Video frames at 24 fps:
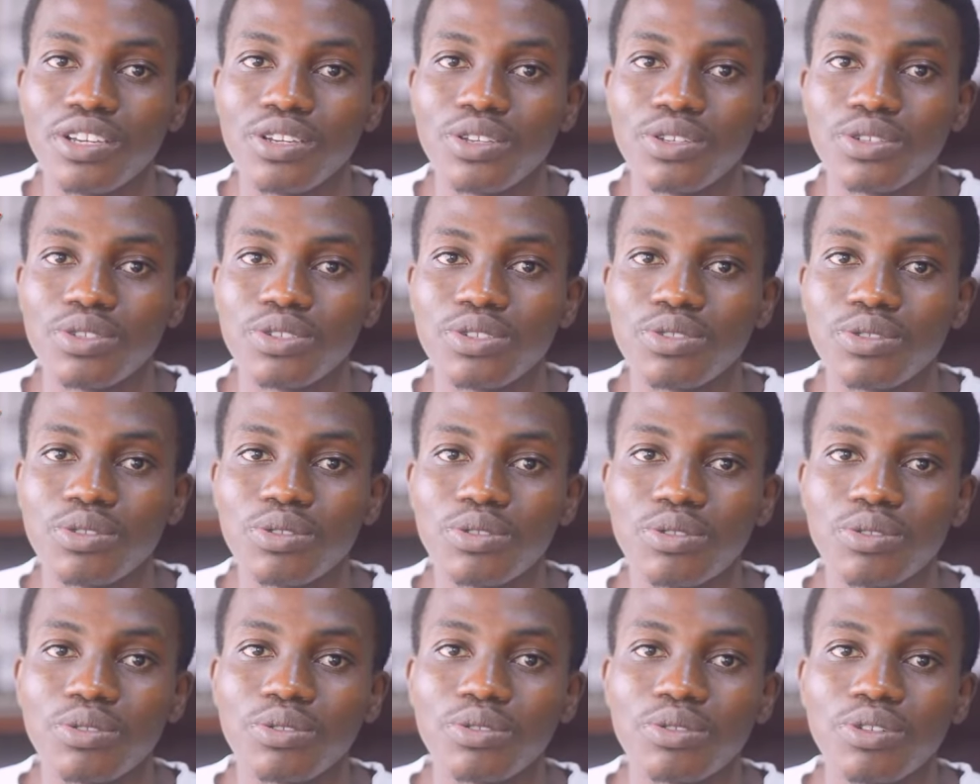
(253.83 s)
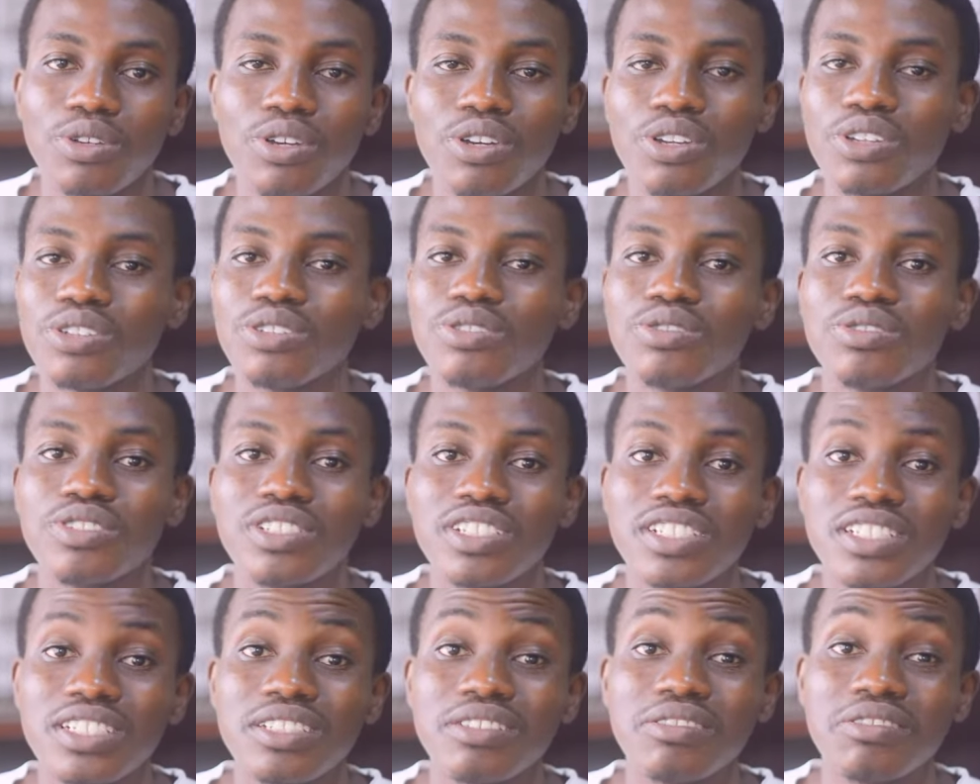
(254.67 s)
So you
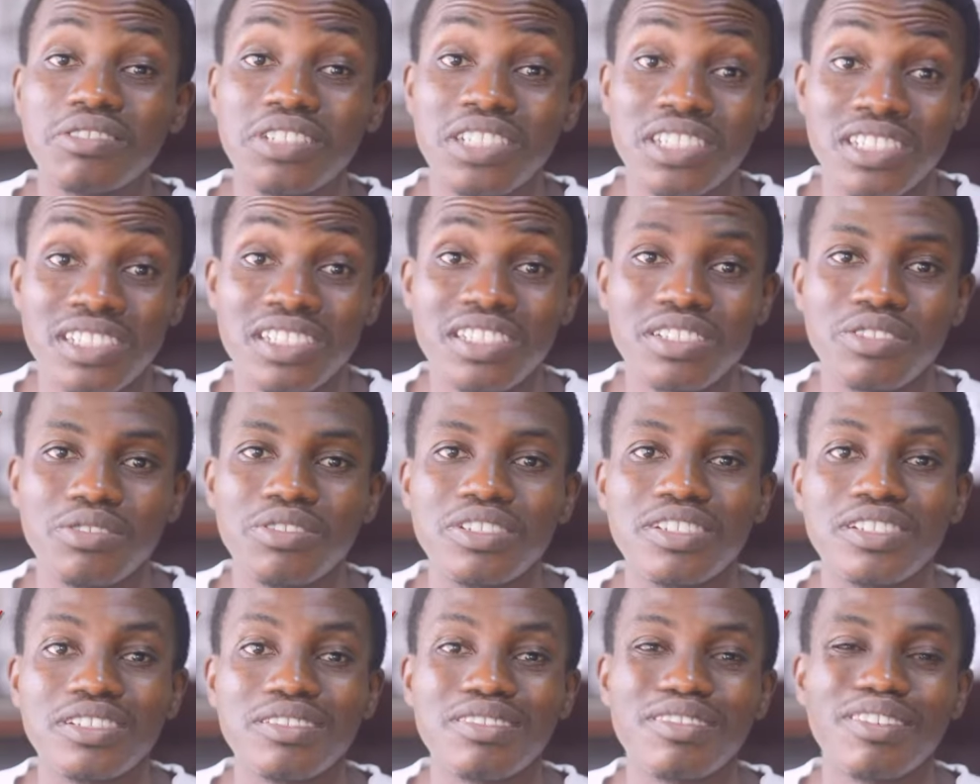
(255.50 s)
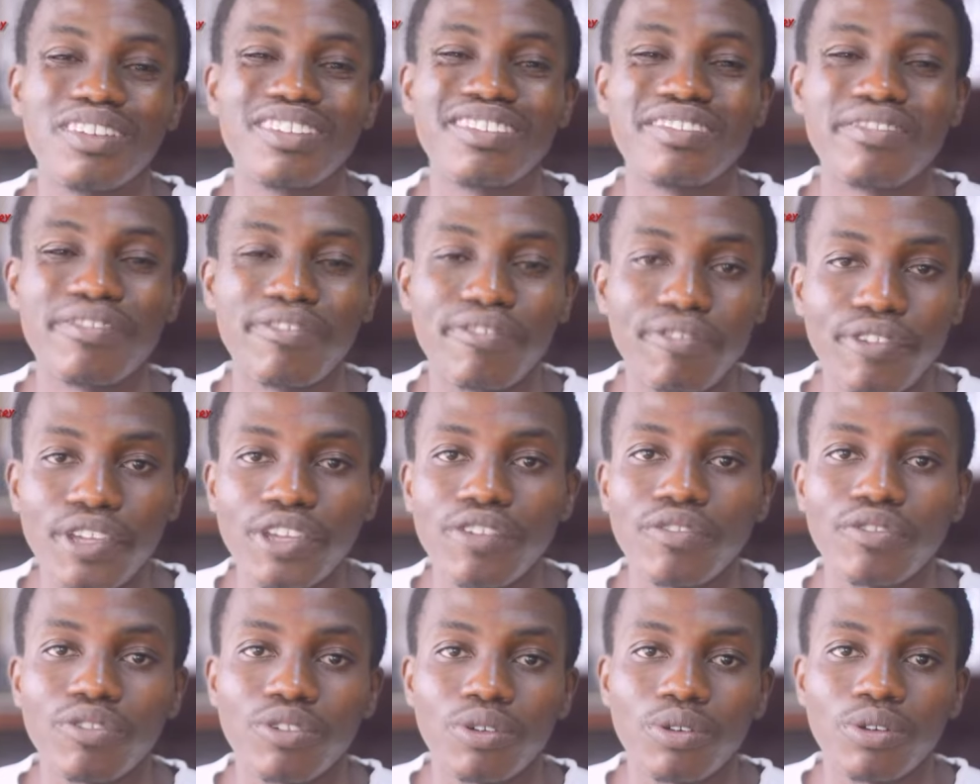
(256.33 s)
need grace, you need
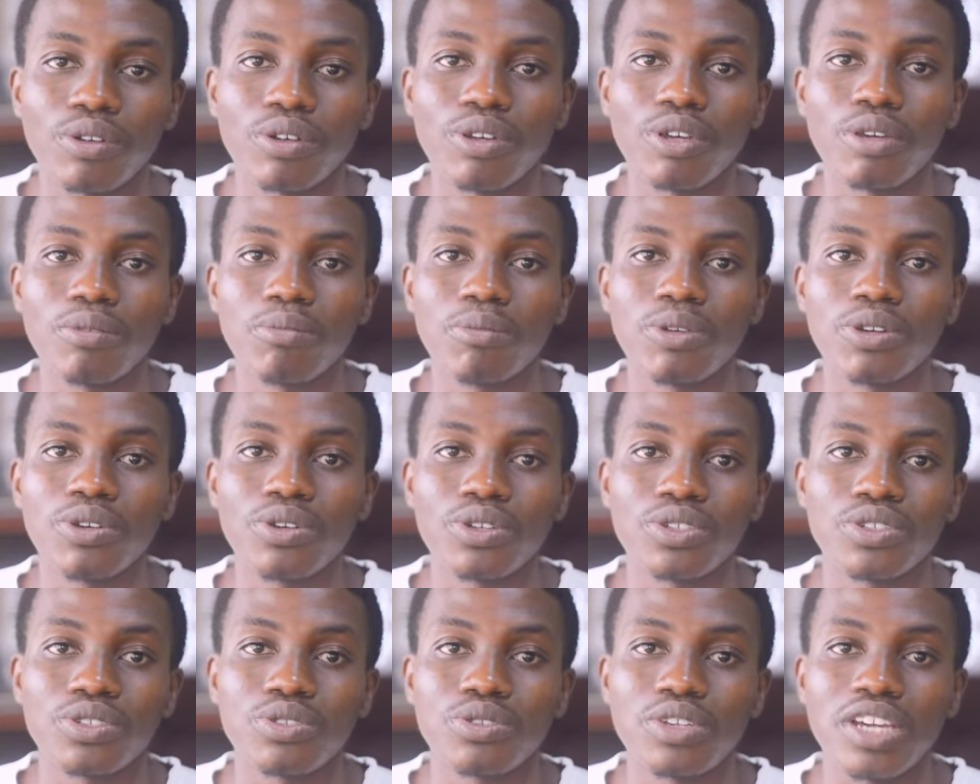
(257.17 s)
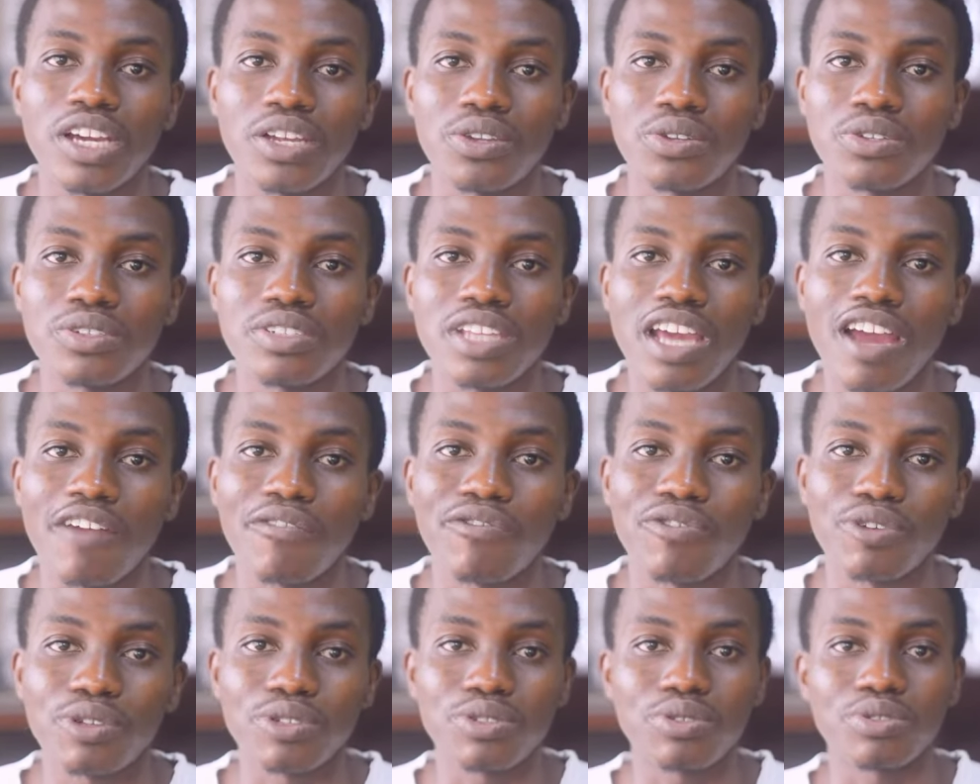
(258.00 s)
favor. Because you cannot
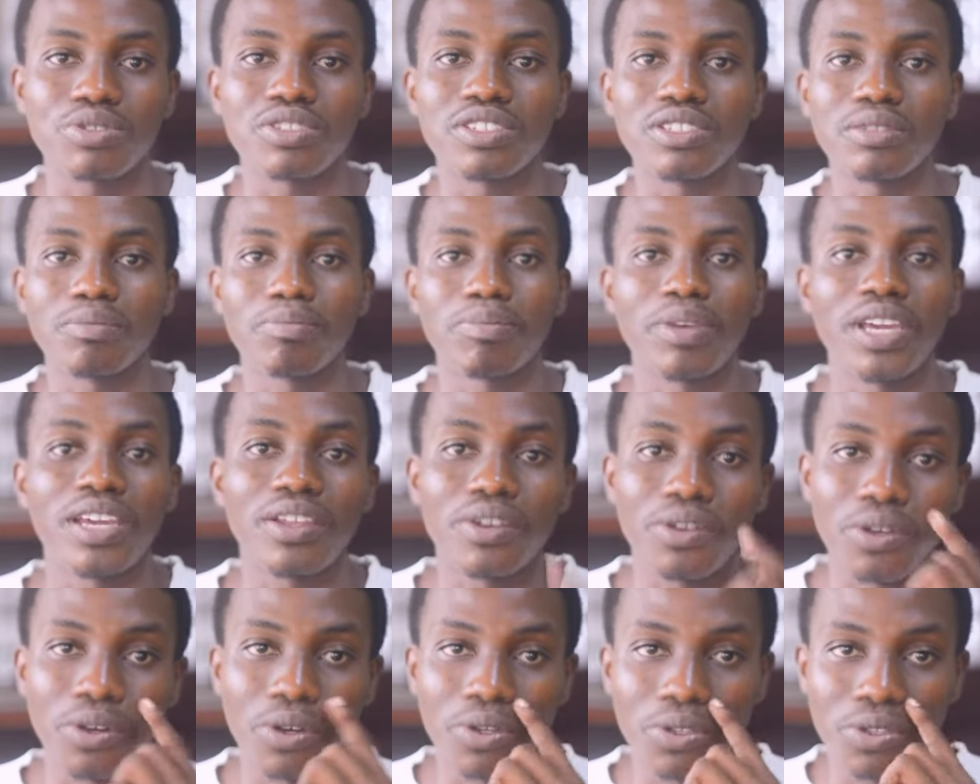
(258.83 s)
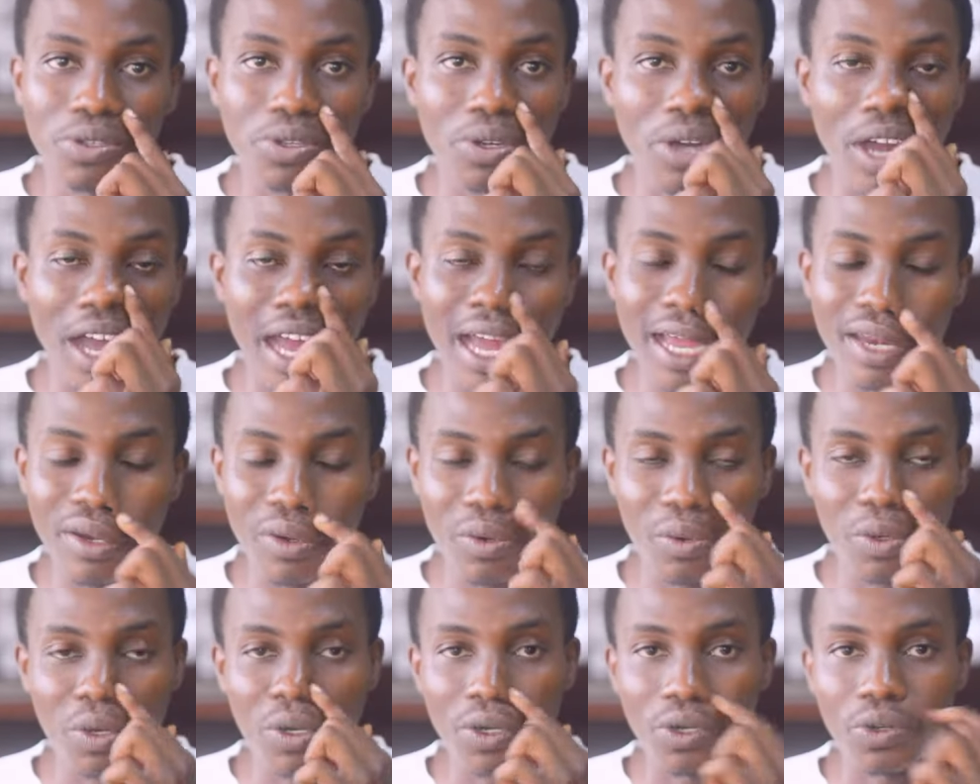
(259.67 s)
afford to depend on your hard
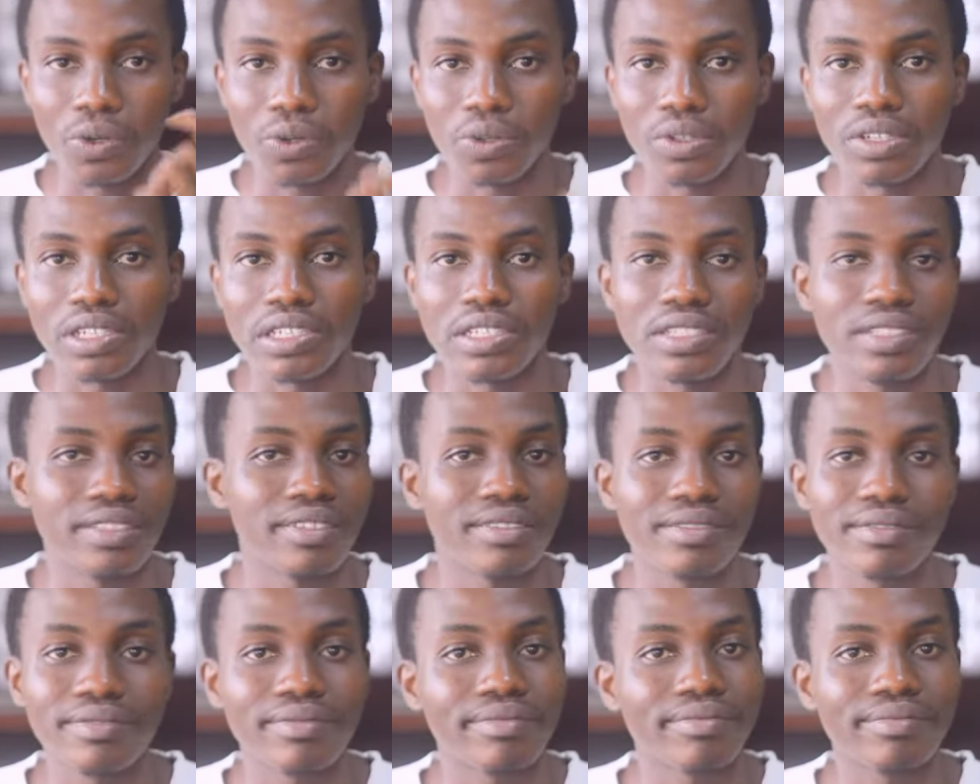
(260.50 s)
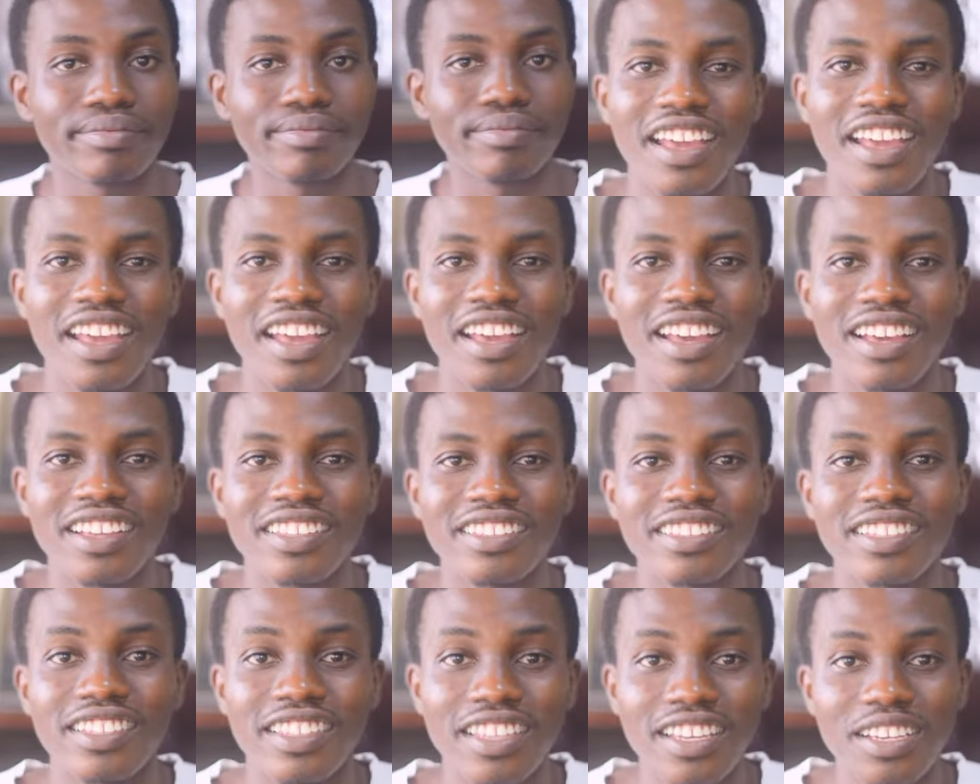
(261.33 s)
work only.
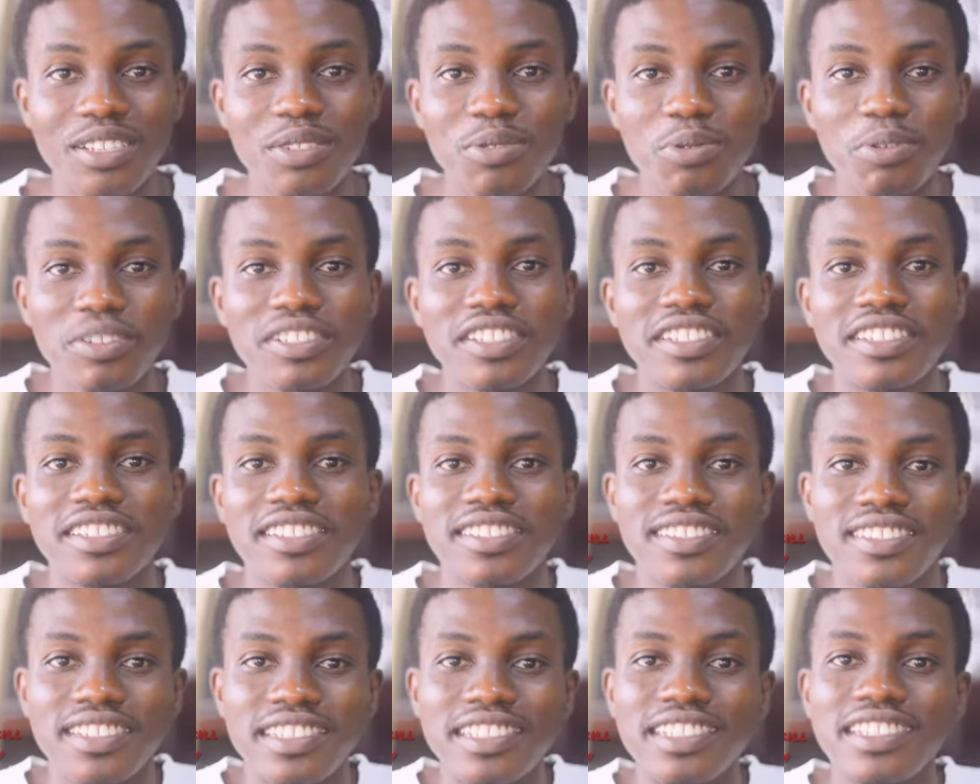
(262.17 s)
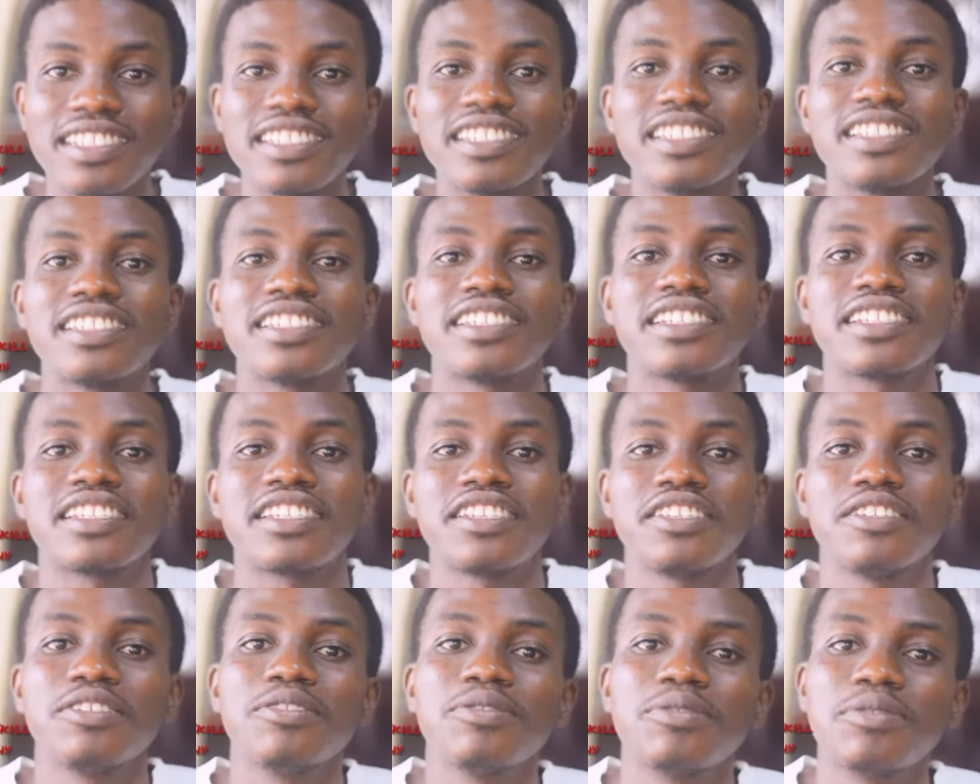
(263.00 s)
The next one is the
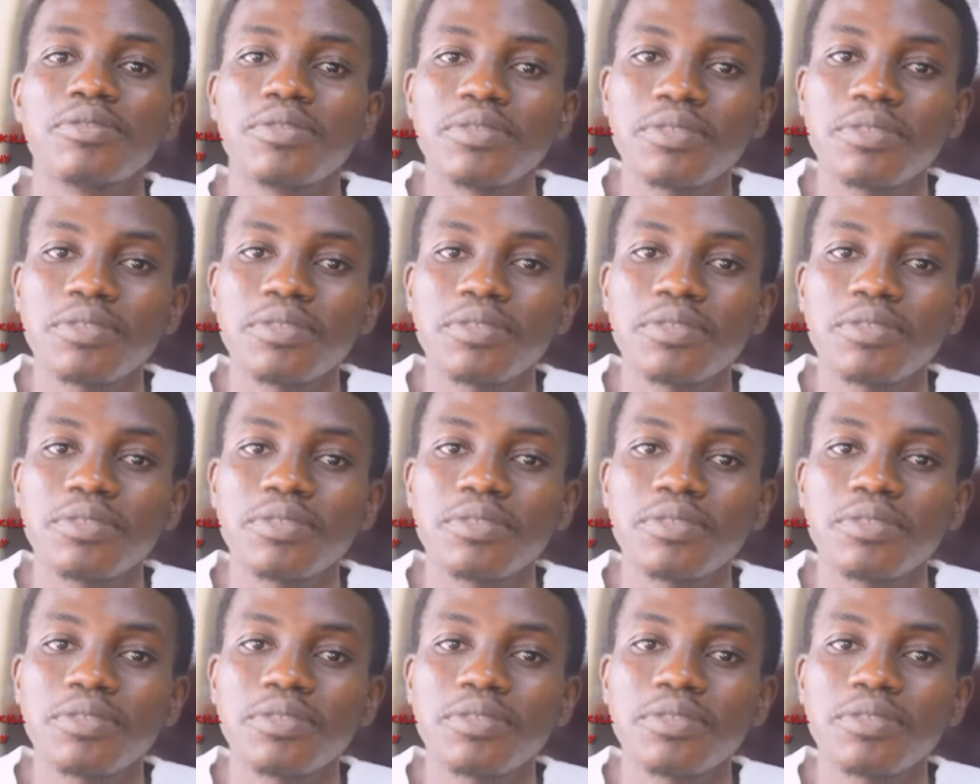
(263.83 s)
skill.